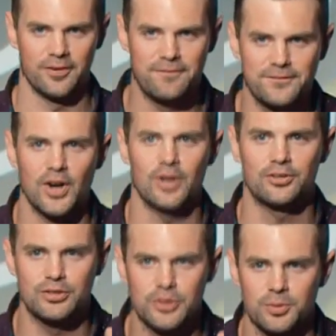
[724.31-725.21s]
the
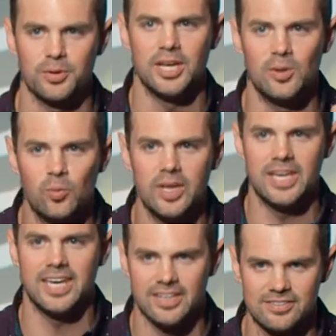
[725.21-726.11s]
first 3
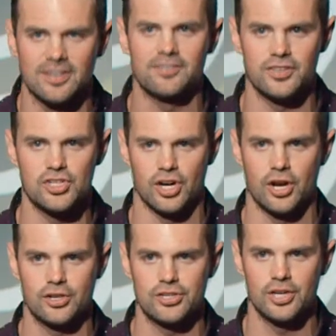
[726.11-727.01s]
weekends of the
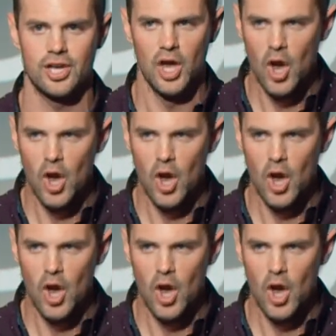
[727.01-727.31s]
church.